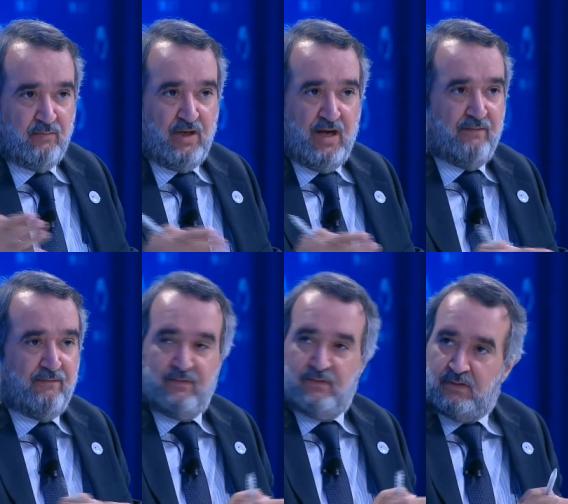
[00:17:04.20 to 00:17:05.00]
We have,
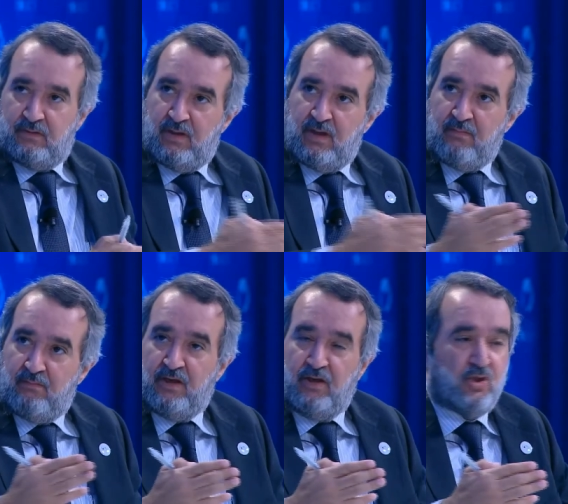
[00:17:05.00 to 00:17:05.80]

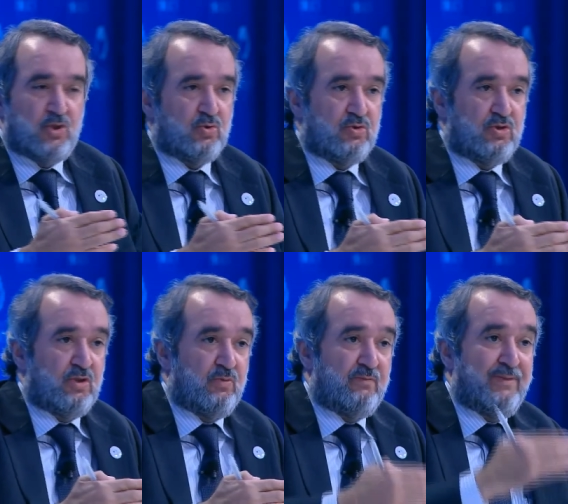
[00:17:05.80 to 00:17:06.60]
many issues to
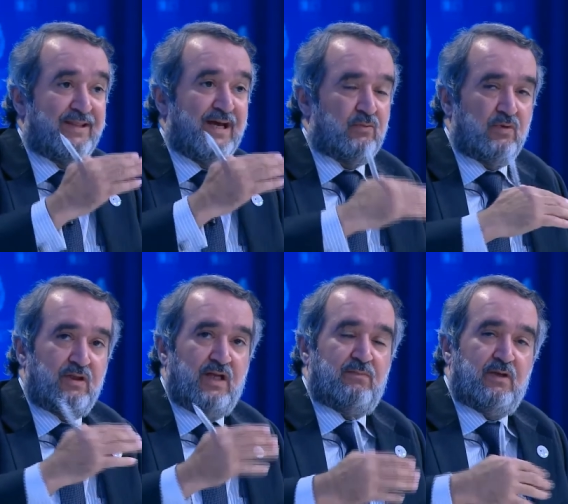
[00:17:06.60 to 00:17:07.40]
deal with, but that would
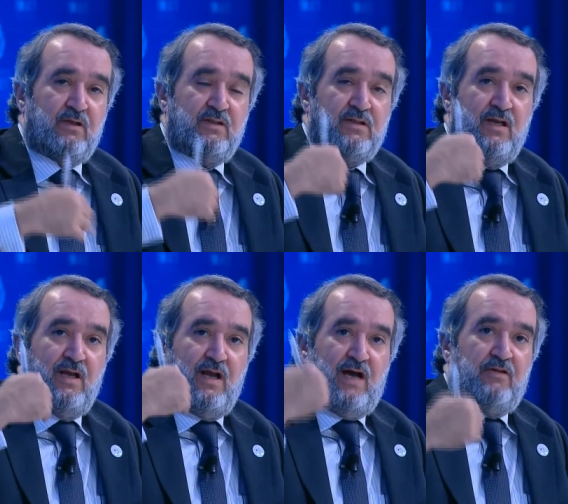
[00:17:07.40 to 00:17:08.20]
not, because
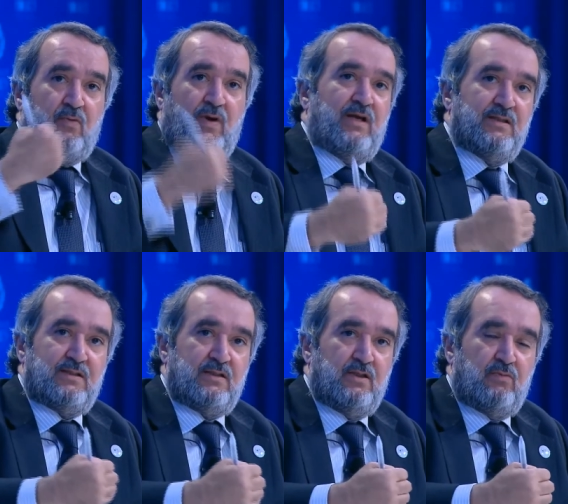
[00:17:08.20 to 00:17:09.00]

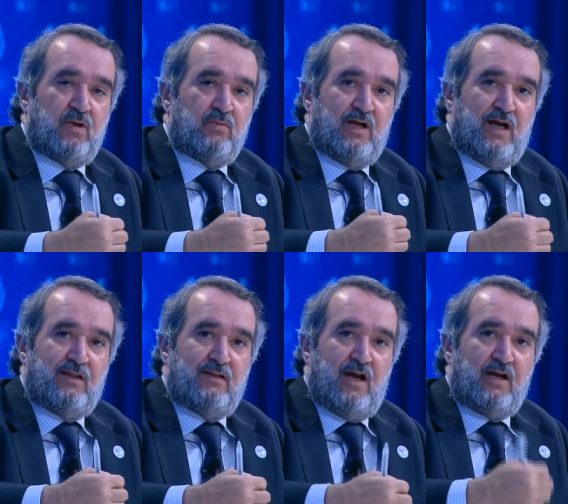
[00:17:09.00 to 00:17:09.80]
otherwise, when we
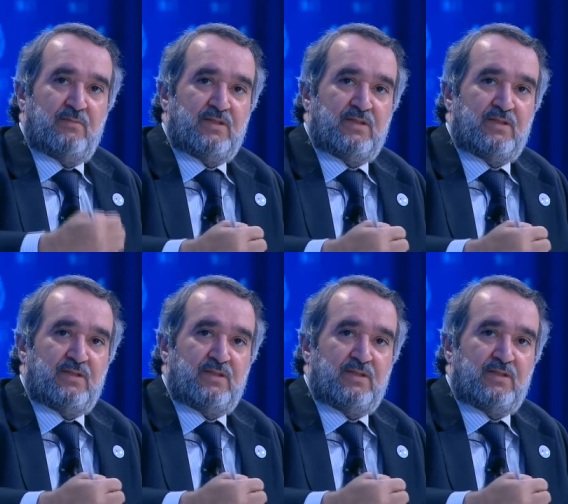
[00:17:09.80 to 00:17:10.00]
had the Arab